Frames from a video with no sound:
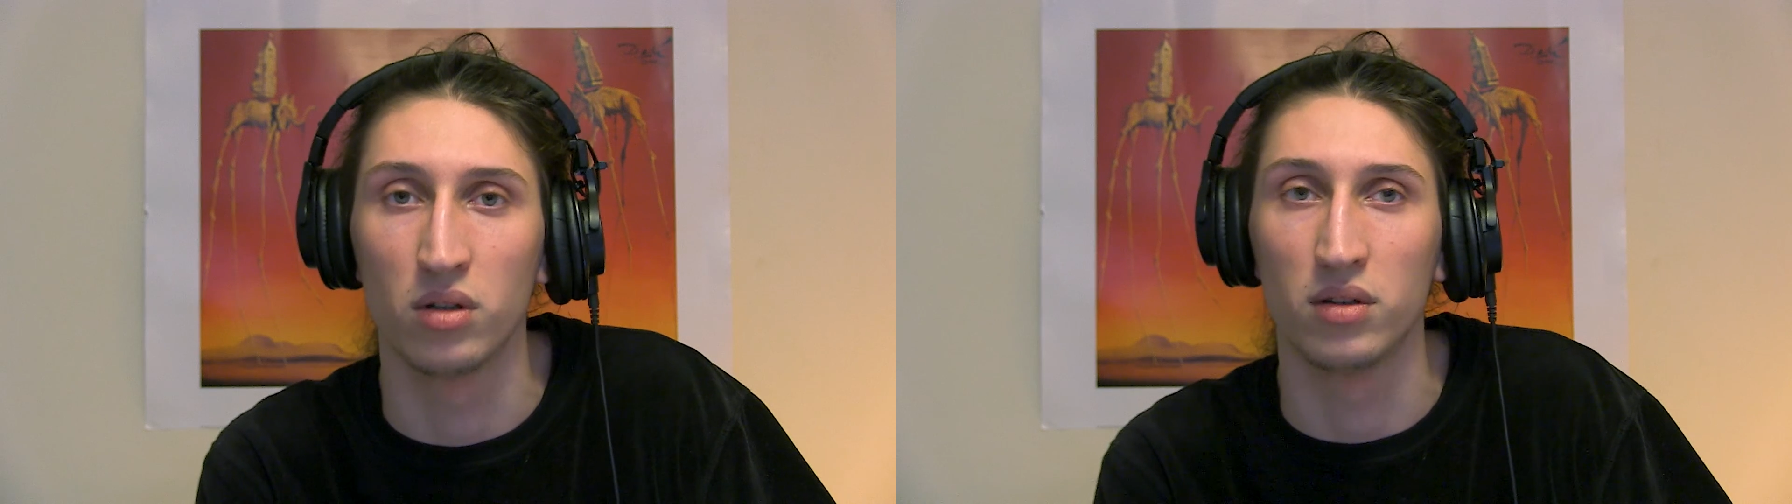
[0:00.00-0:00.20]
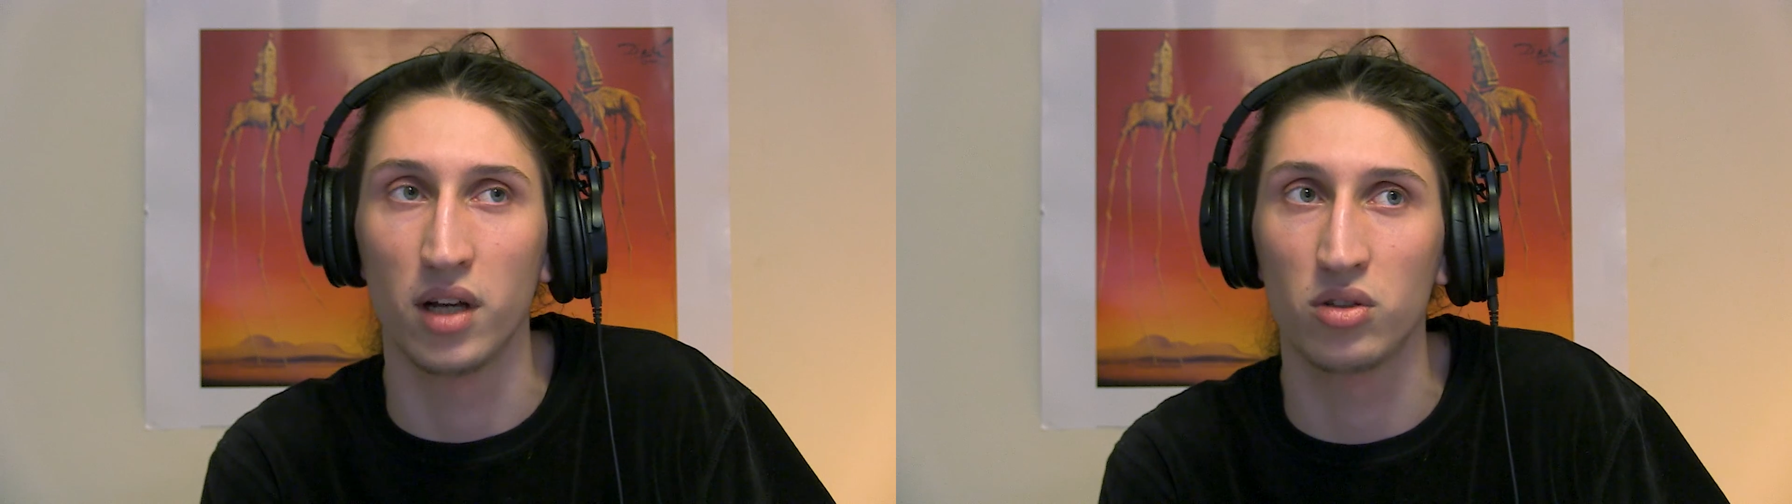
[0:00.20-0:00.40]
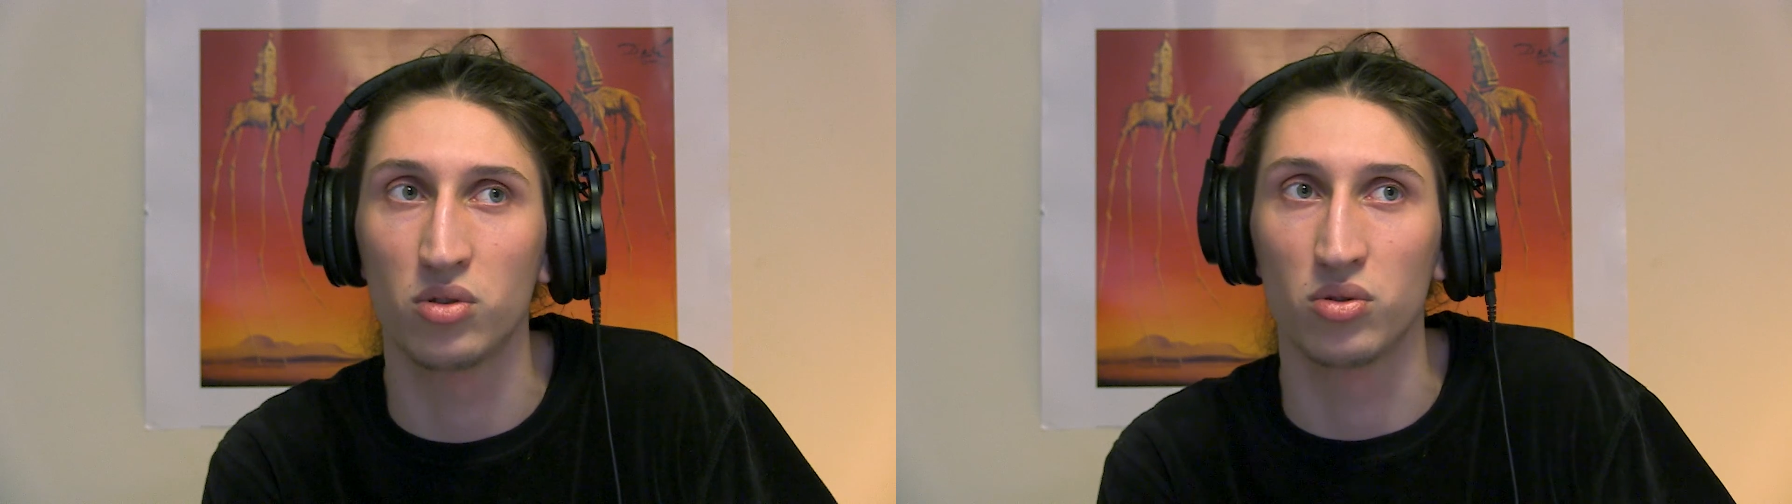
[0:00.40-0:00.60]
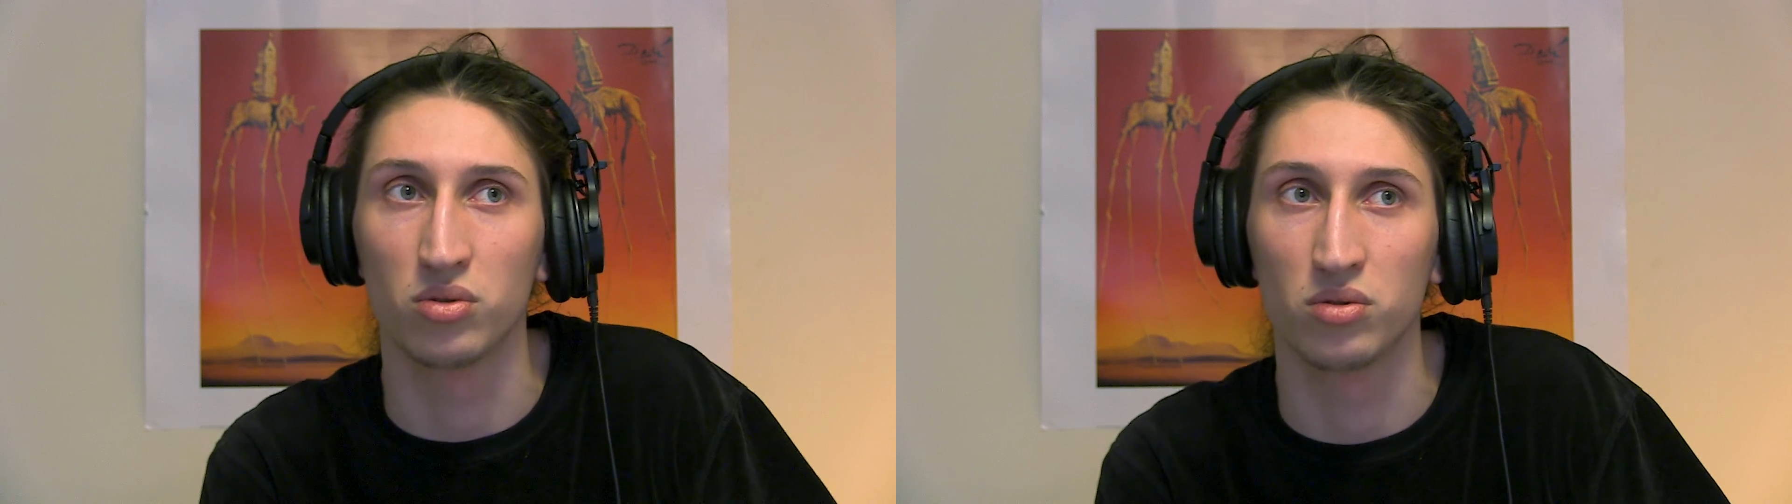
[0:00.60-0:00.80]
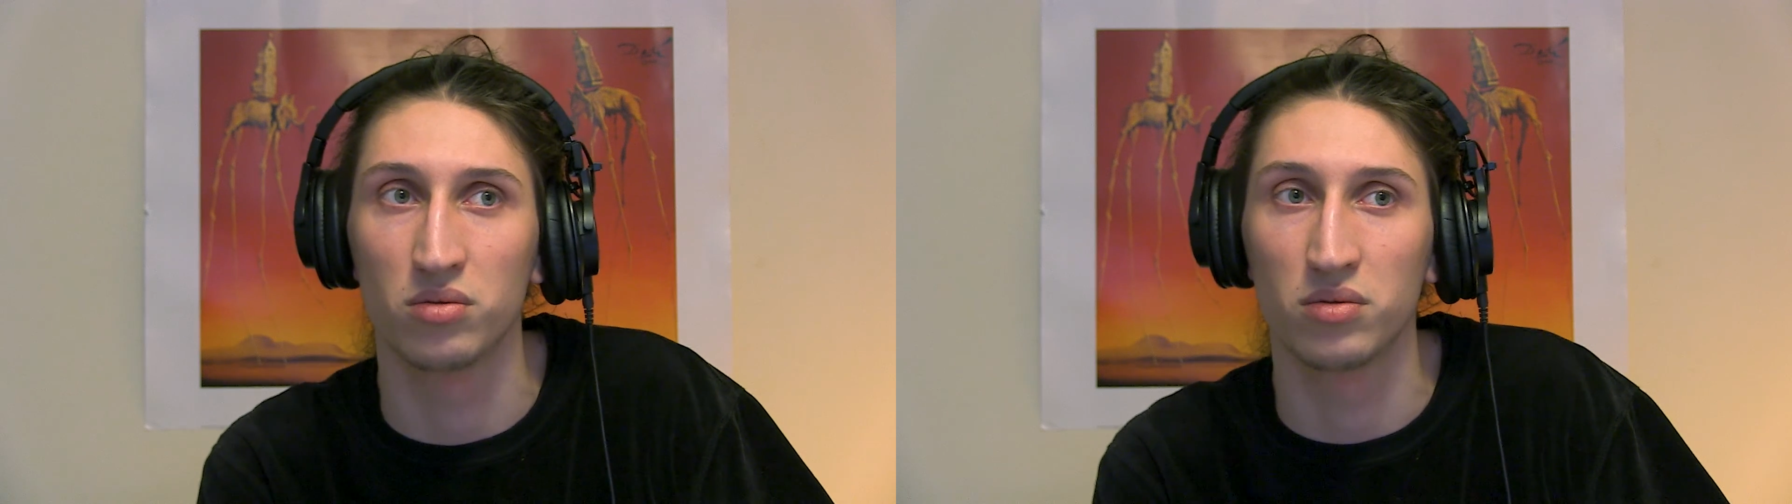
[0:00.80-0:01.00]
not
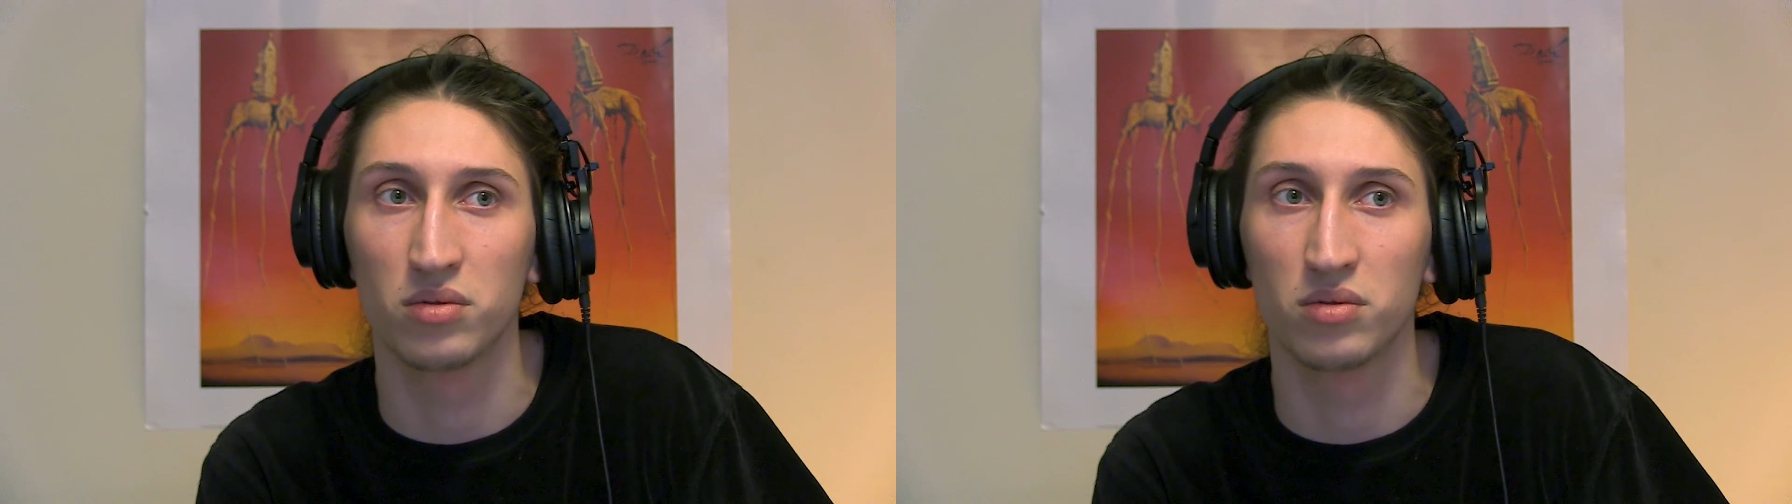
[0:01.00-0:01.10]
to